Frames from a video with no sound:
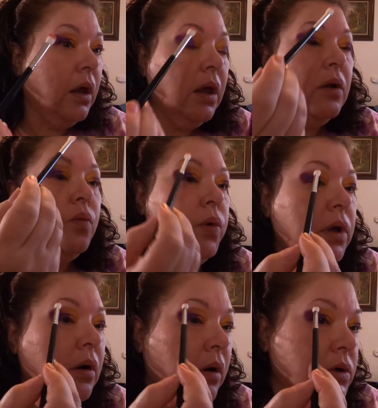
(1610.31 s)
and
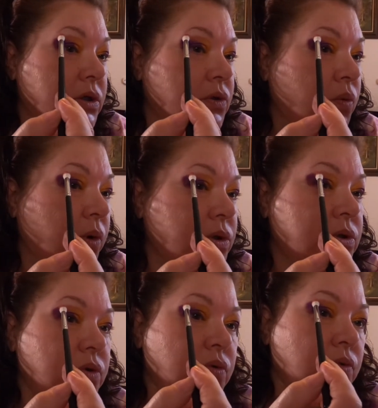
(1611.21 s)
we are just going
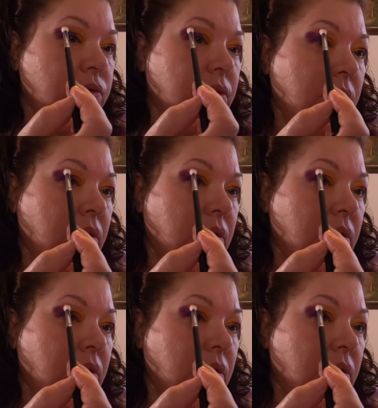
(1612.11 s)
to,